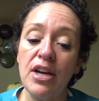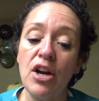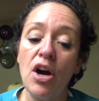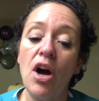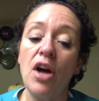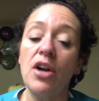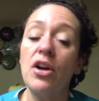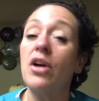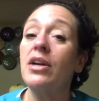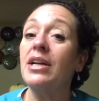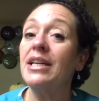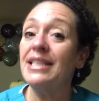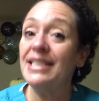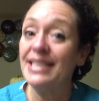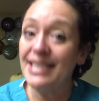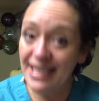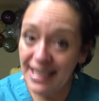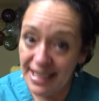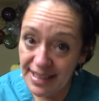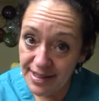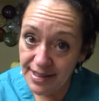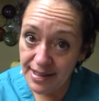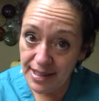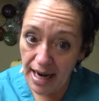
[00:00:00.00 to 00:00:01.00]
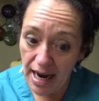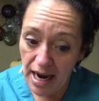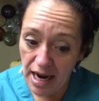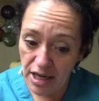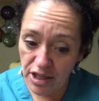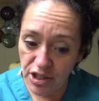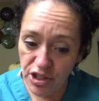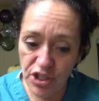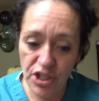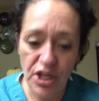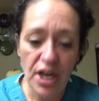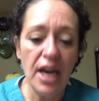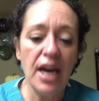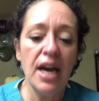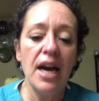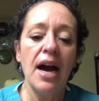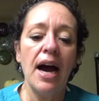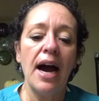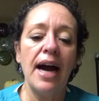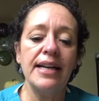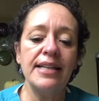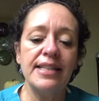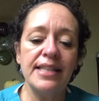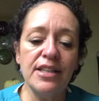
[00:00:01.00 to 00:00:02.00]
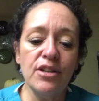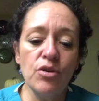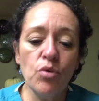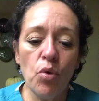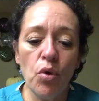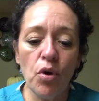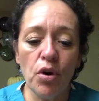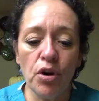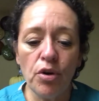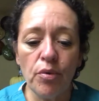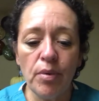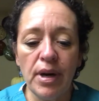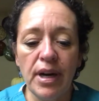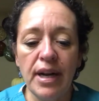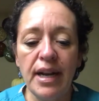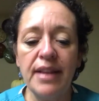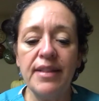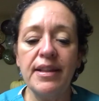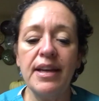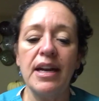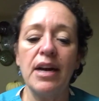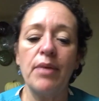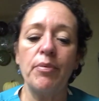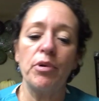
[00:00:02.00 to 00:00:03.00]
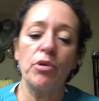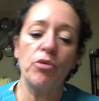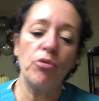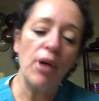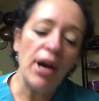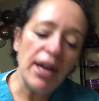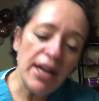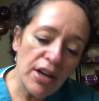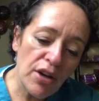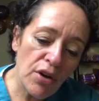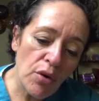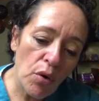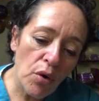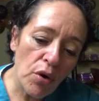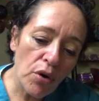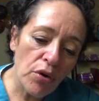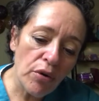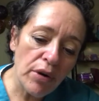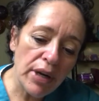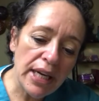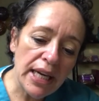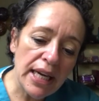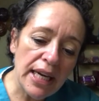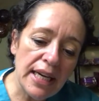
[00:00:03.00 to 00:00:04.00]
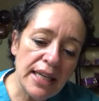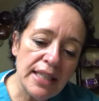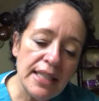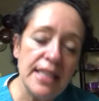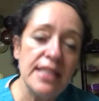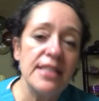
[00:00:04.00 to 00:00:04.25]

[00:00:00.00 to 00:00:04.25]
I got on a D-stash. I didn't order it, and then I regretted ordering it,